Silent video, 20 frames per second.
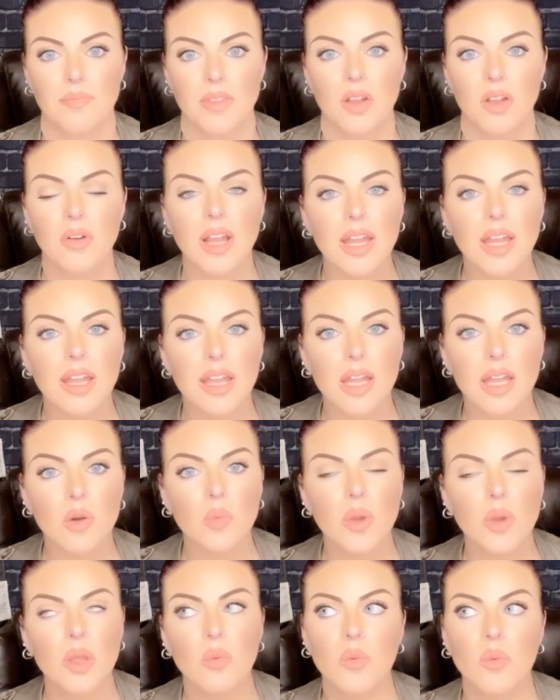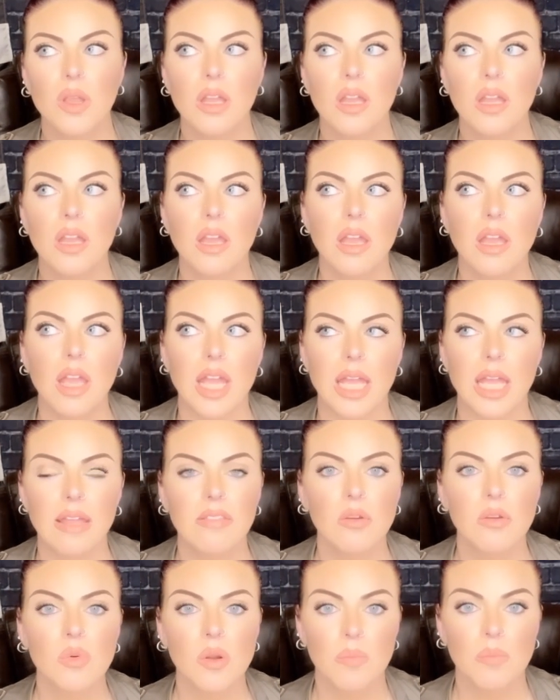Okay, we
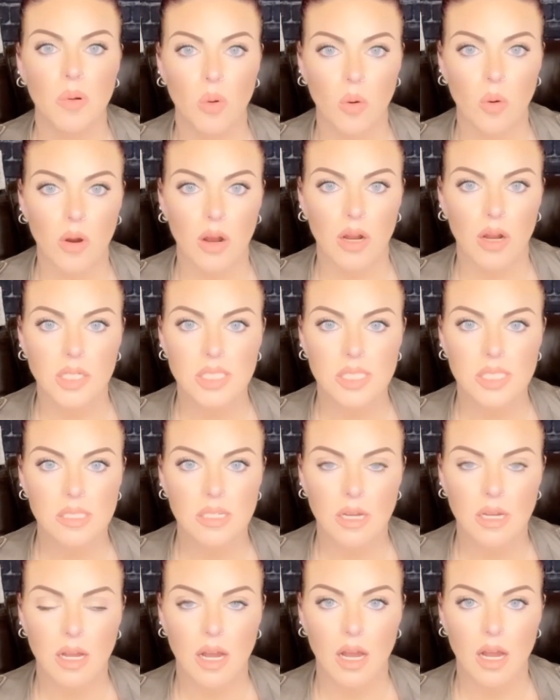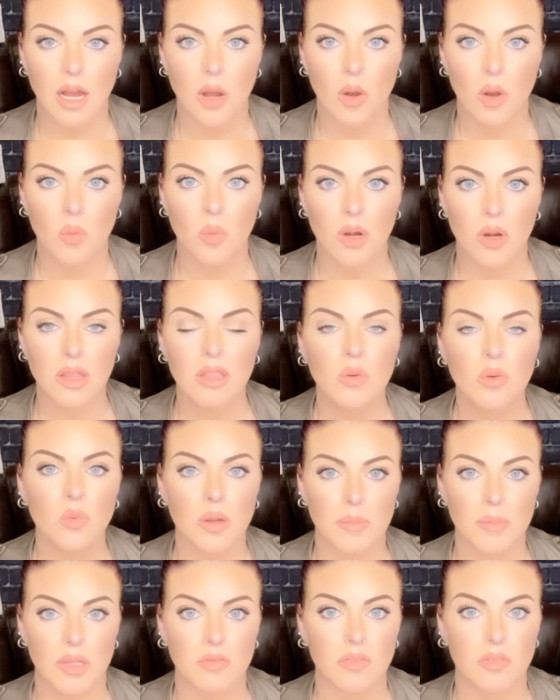in the report, one of the
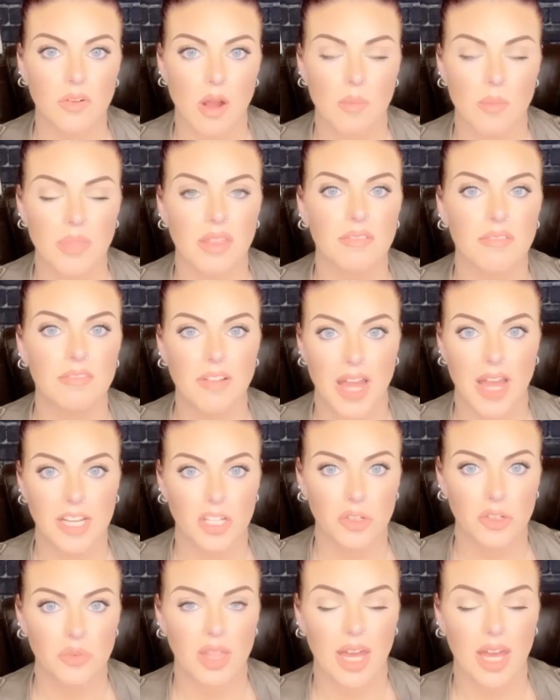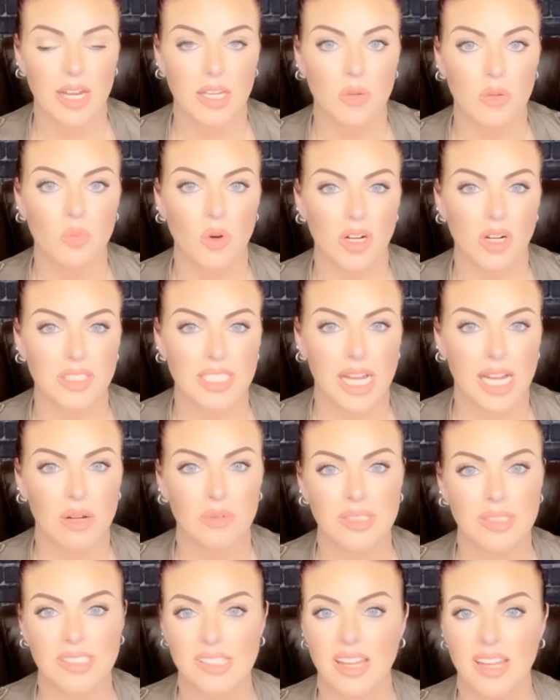women from the venue that he worked at
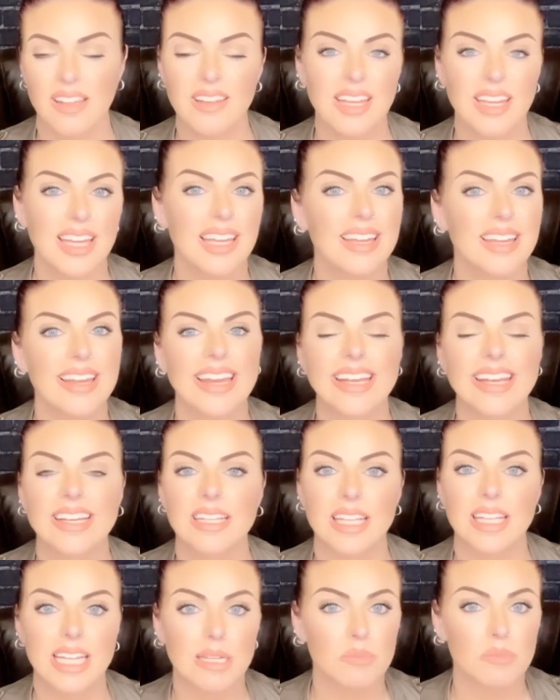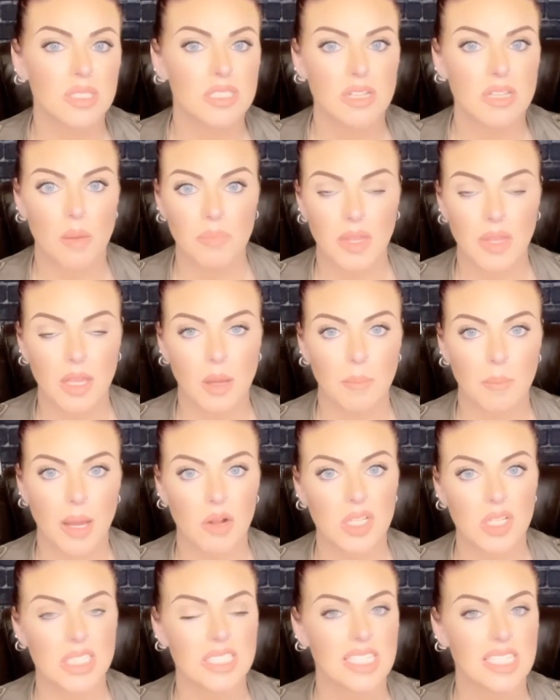was saying that he had claimed something
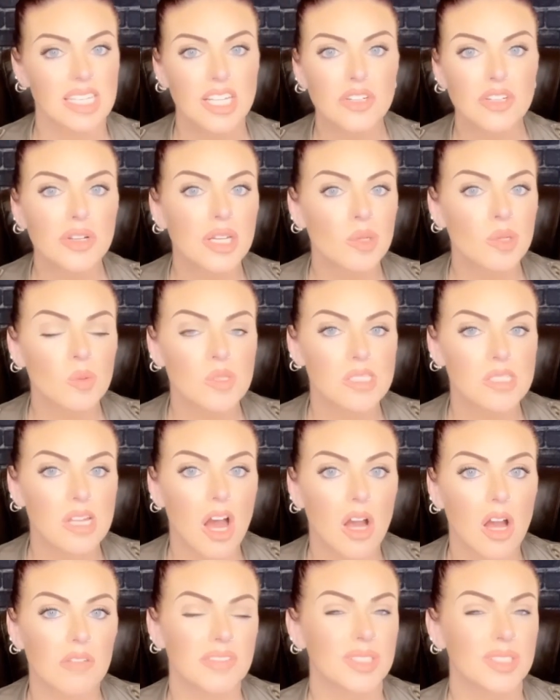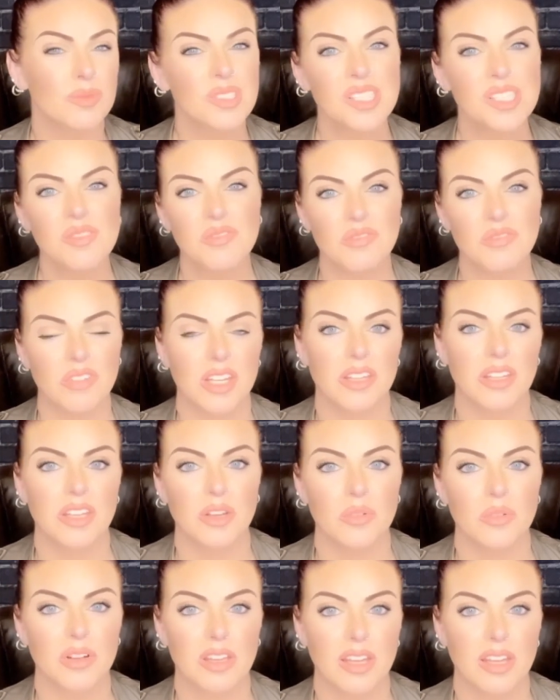about his hearing was off and he wasn't
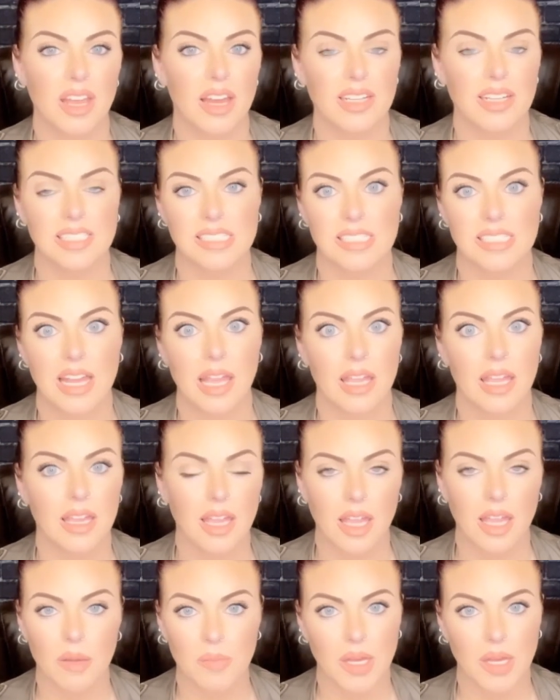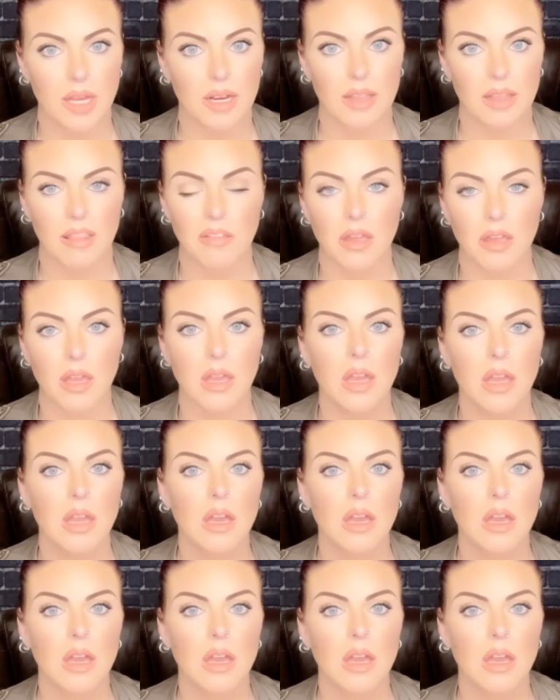feeling really on his A game kind of thing.